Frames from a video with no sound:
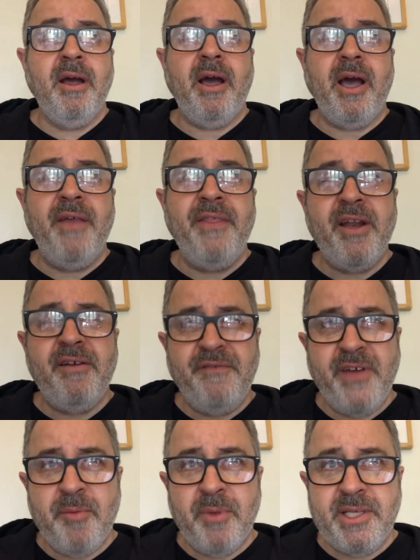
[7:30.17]
And then I
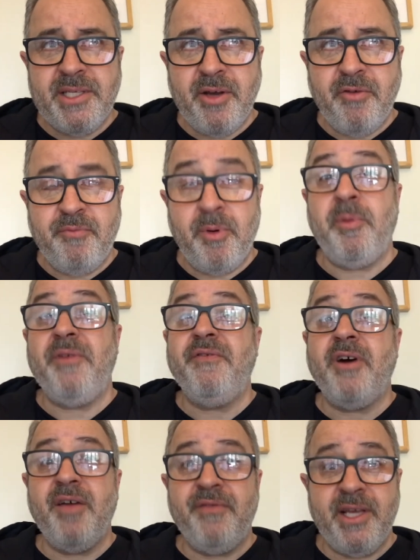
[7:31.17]
found myself probably
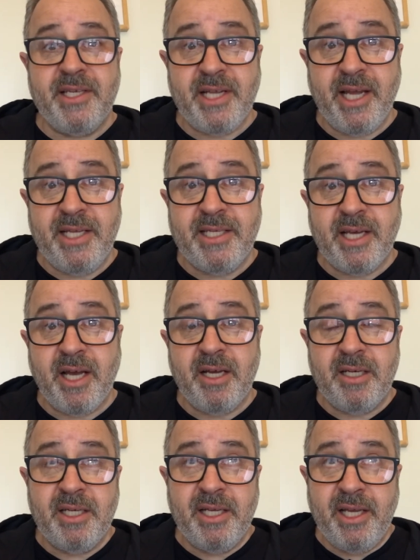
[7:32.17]
5 years
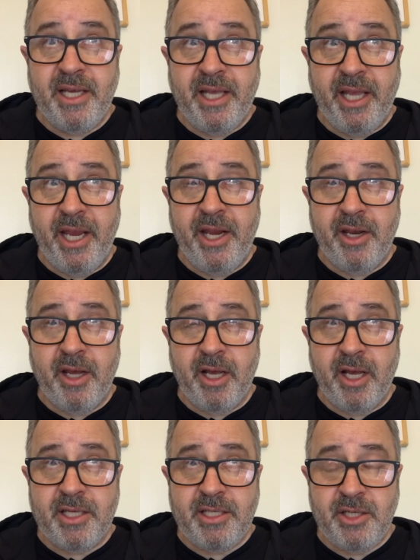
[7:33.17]
later in
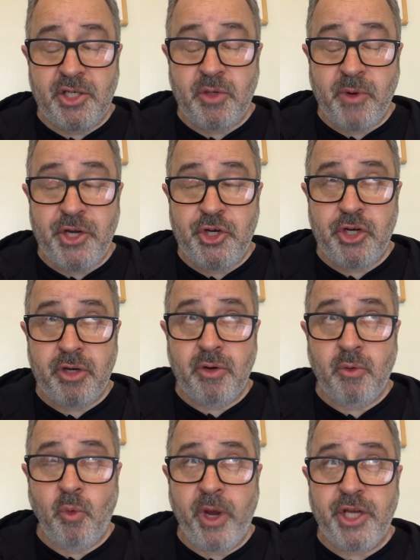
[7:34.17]
a
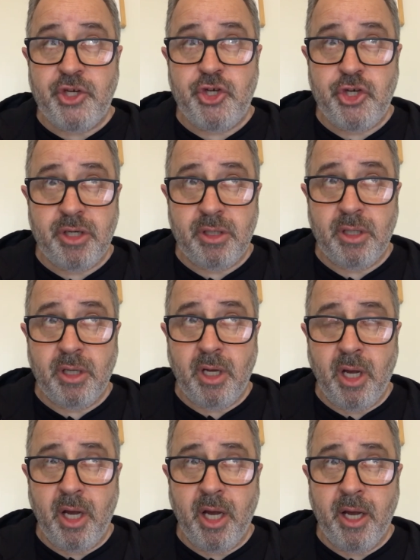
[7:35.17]
situation which,
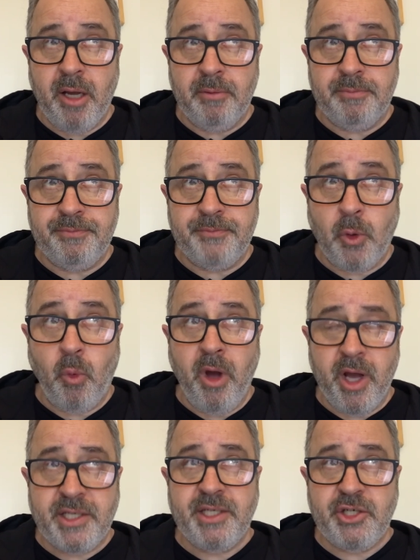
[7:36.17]
a
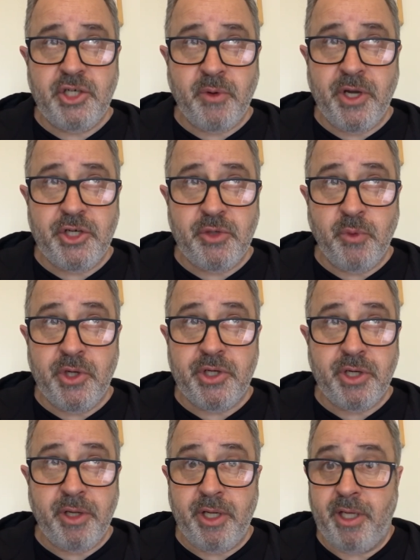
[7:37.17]
work situation, which,
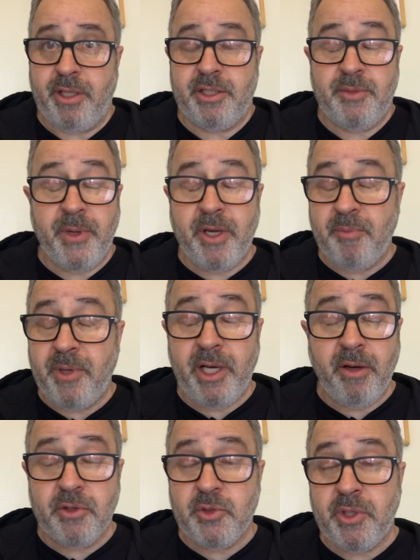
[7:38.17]
to be
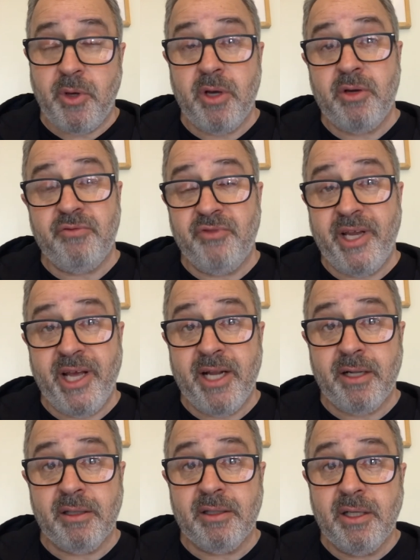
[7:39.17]
completely honest with you, I couldn't really
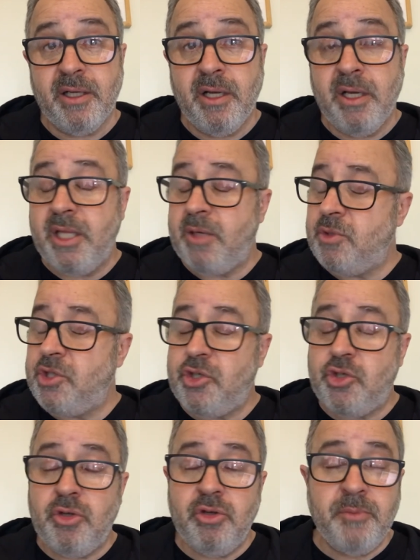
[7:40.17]
handle. There was
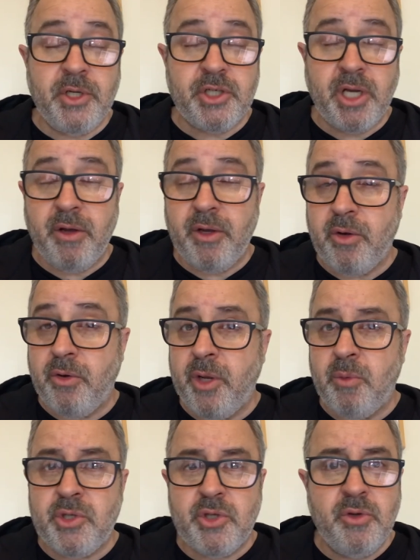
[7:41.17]
just too much going on. It
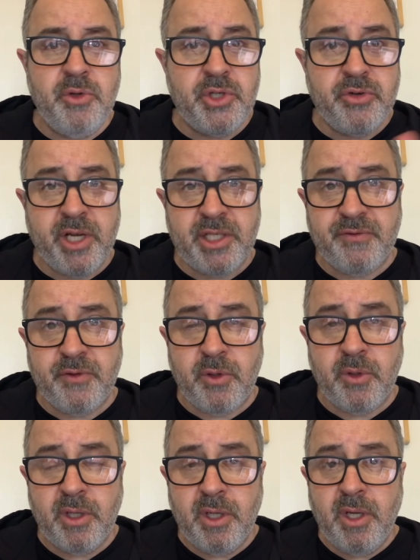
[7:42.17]
was too
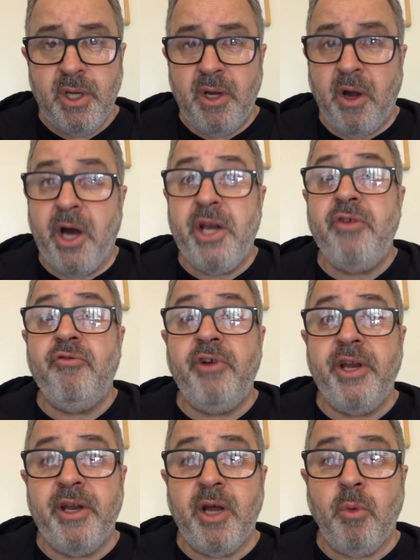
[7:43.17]
stressful. I didn't
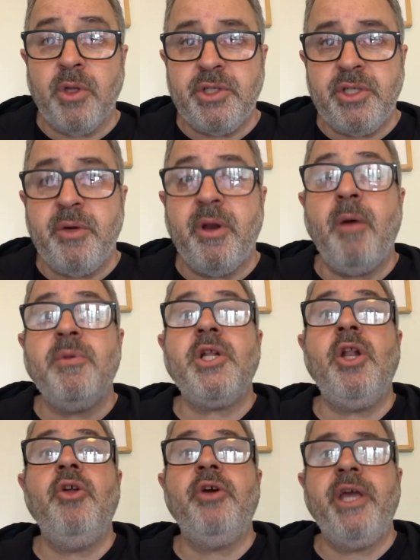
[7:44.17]
really know what to do. And I was
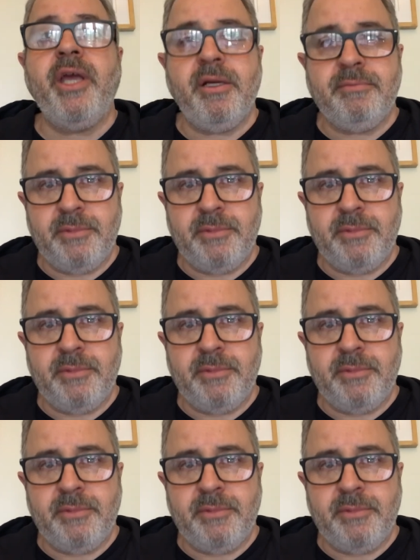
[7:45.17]
looking